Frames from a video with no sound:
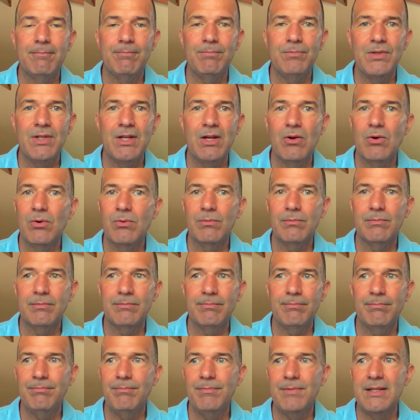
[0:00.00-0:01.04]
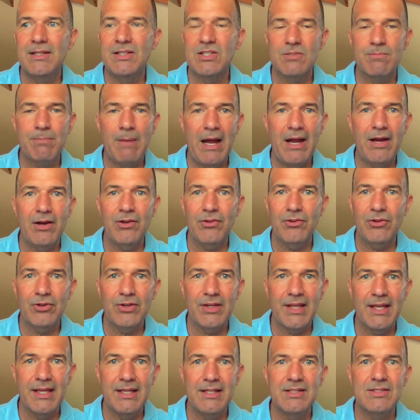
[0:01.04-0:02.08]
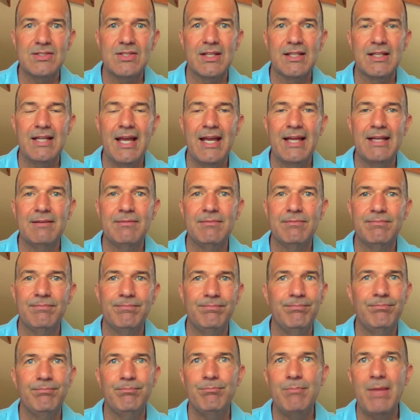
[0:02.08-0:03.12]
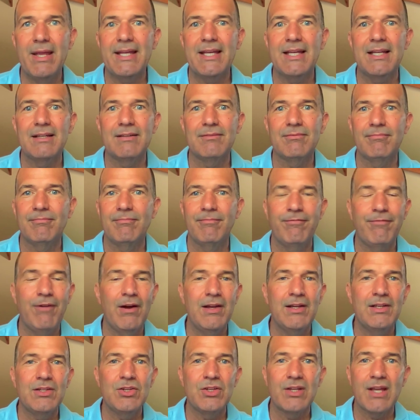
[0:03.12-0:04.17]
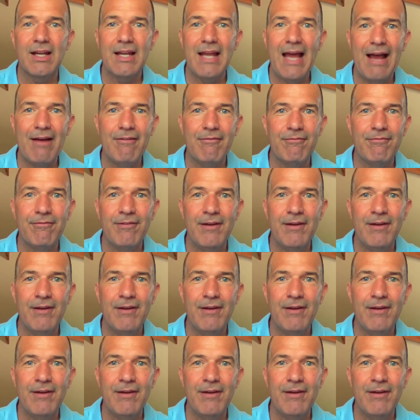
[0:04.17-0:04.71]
you know, inspire their kids and make it fun, you could have